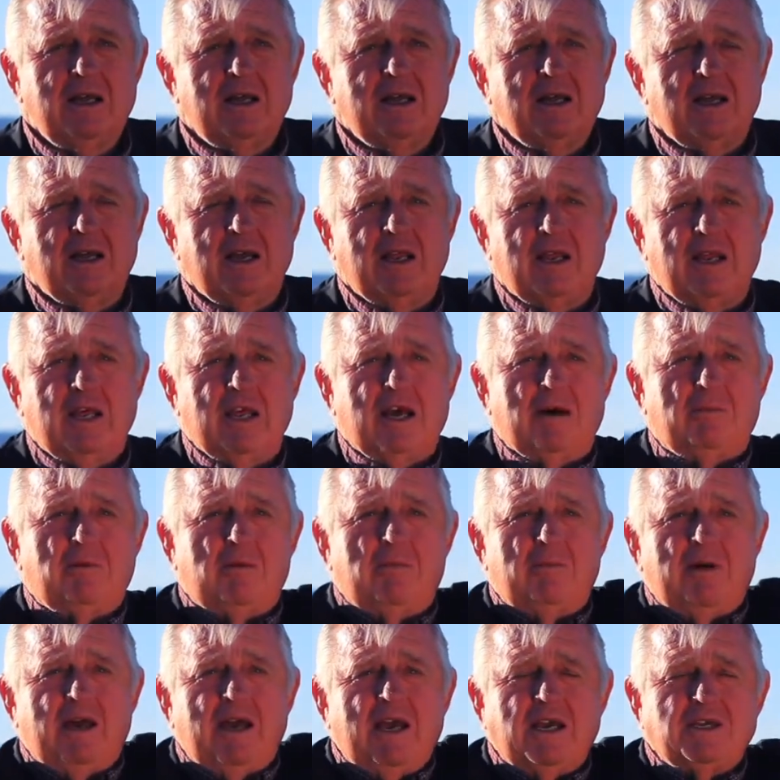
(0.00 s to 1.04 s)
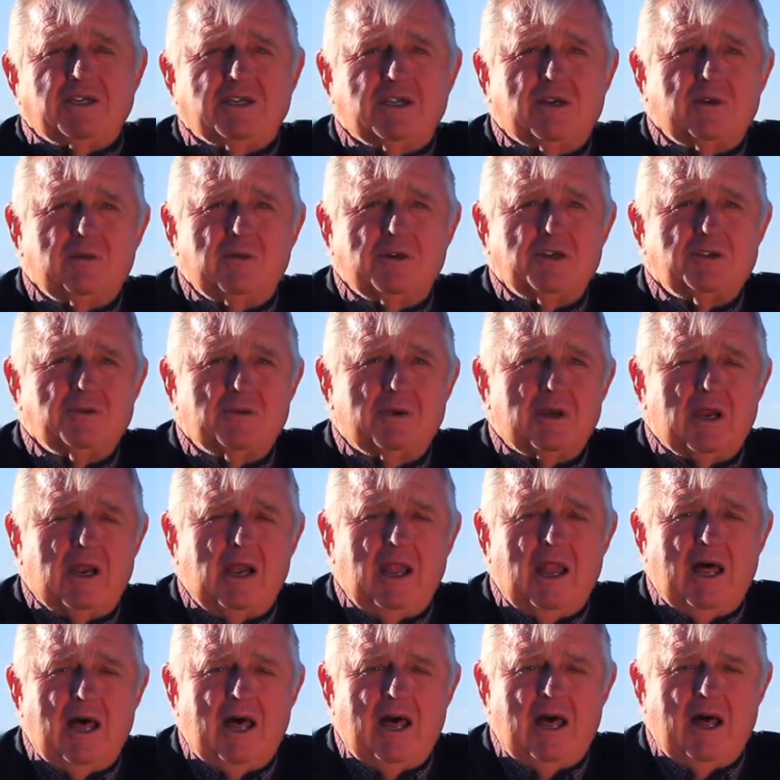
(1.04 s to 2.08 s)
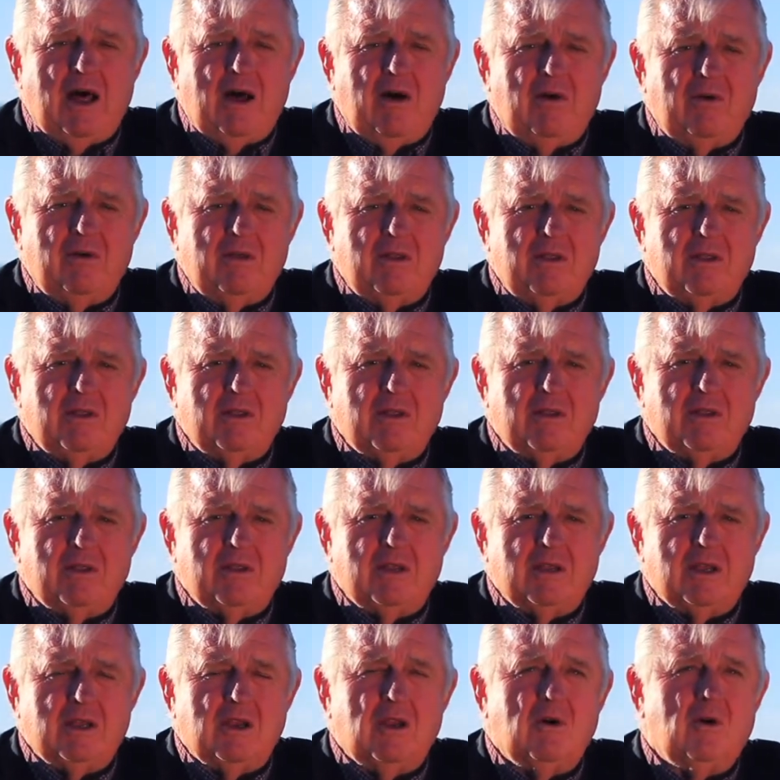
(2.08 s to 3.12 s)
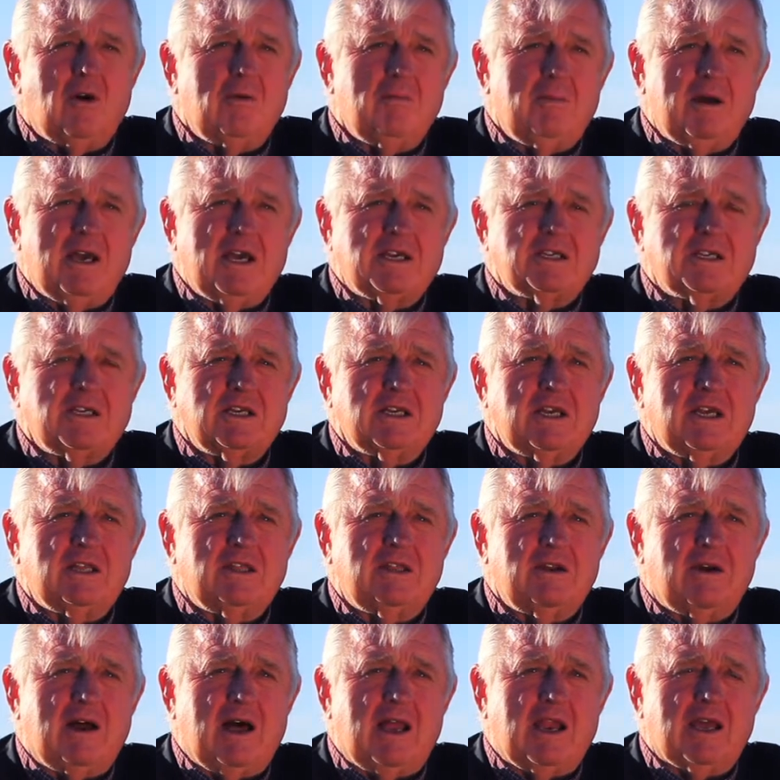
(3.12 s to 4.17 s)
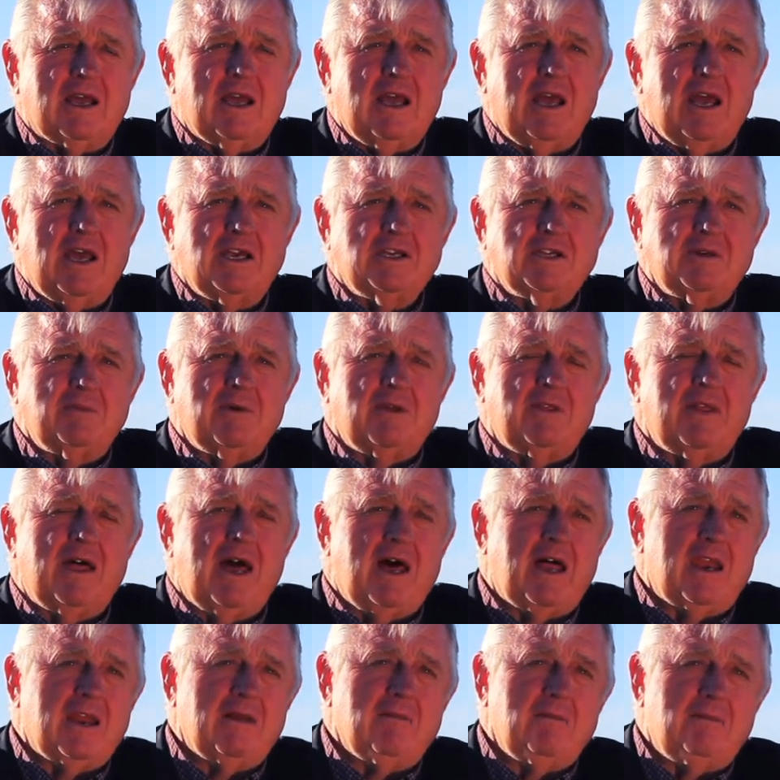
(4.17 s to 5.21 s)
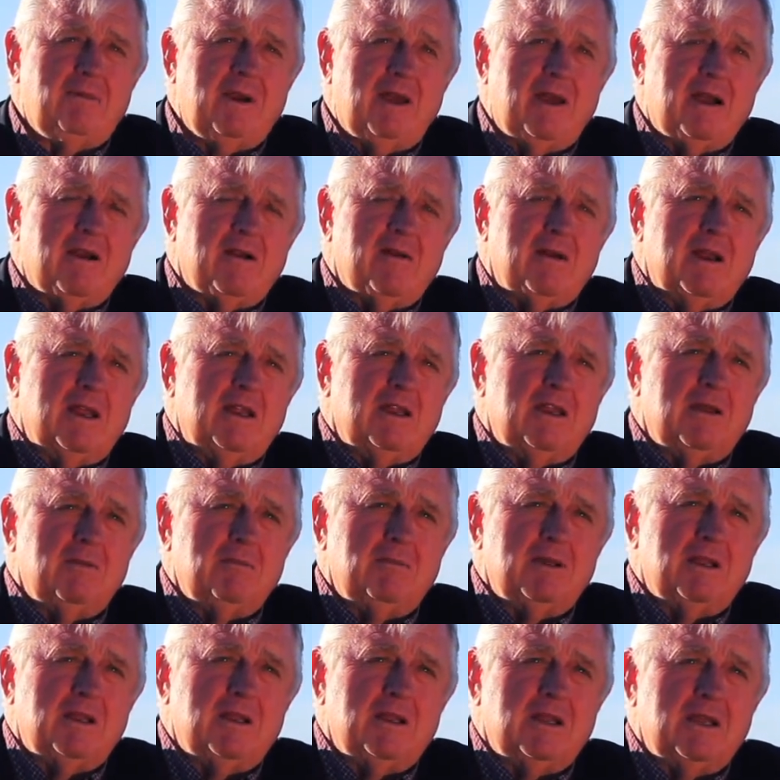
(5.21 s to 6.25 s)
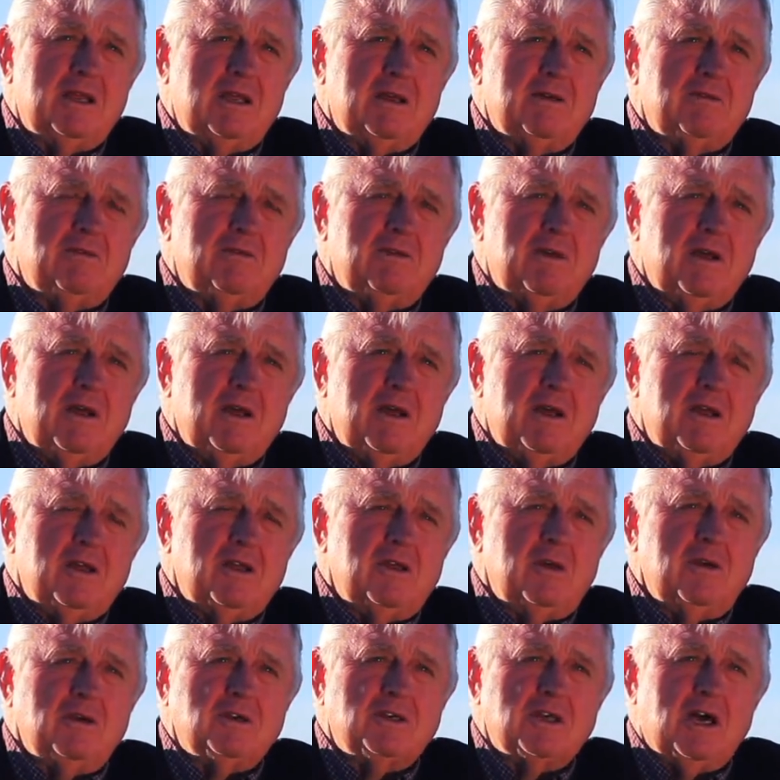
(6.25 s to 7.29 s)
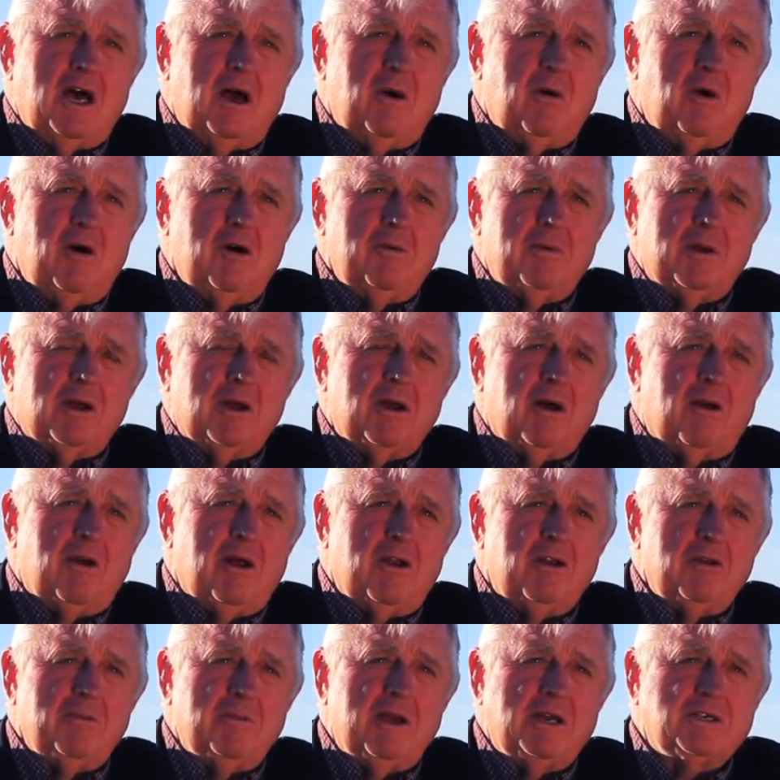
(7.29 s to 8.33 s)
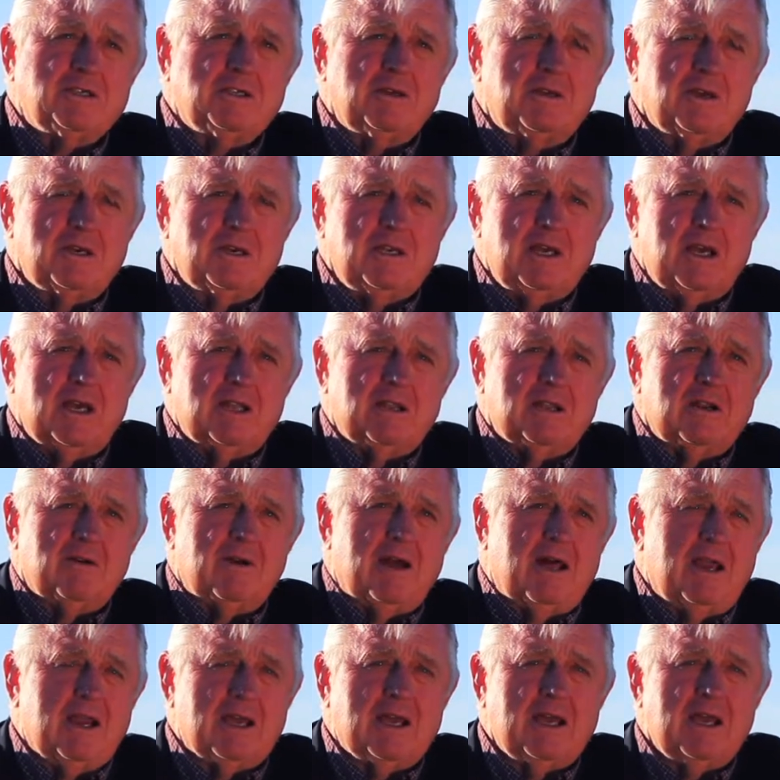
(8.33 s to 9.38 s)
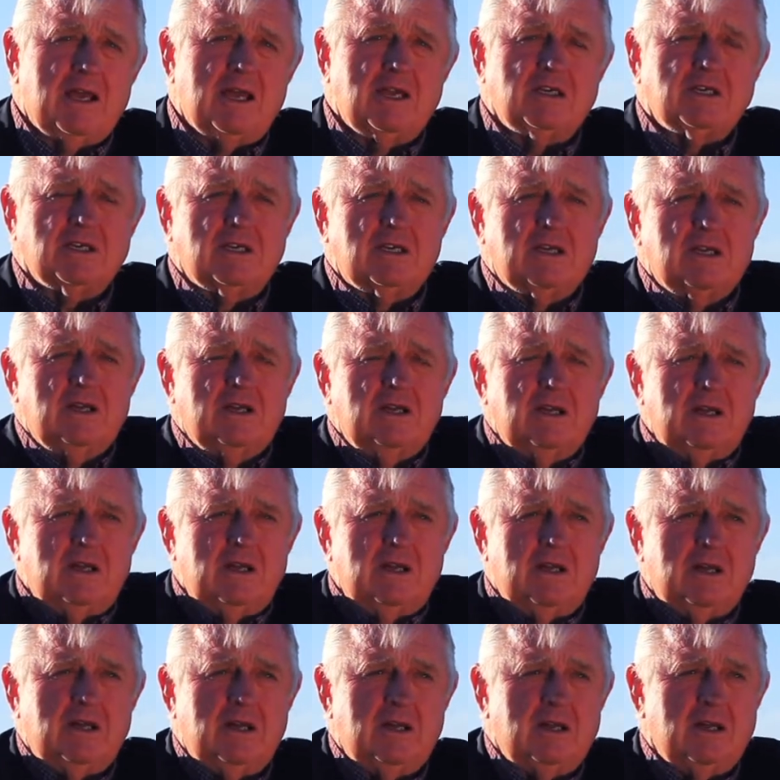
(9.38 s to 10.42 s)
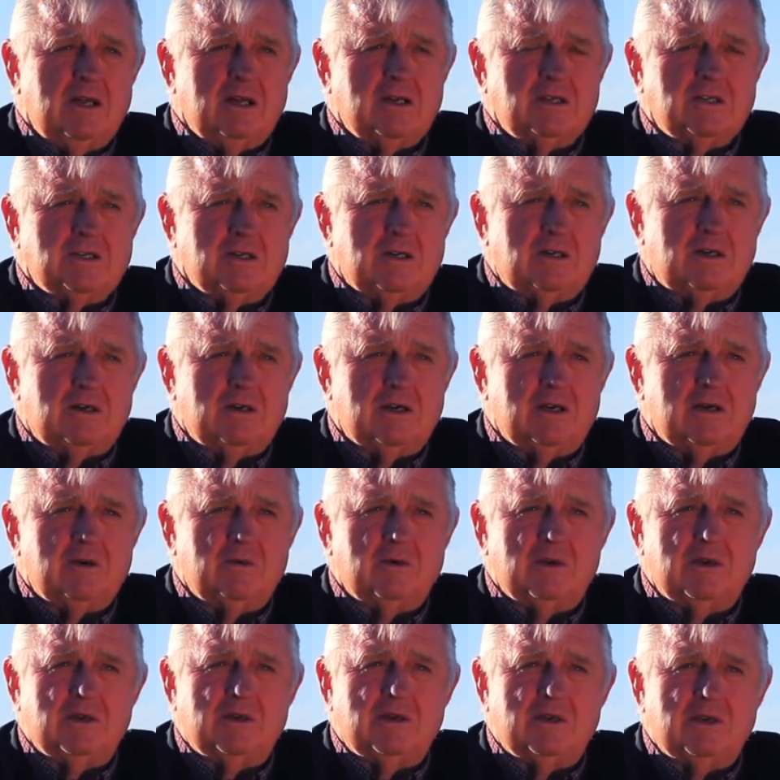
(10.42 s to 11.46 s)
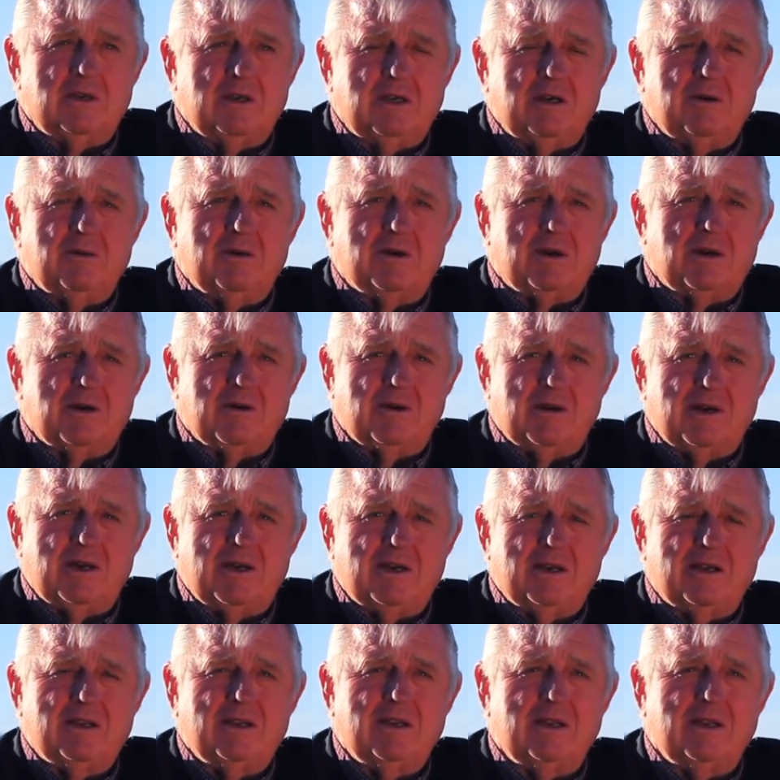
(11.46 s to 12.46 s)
in the upper basin, which would allow the lower basin to get their allocation without impairing the ability of Utah, Wyoming, Colorado, New Mexico to take their allocation. So it would create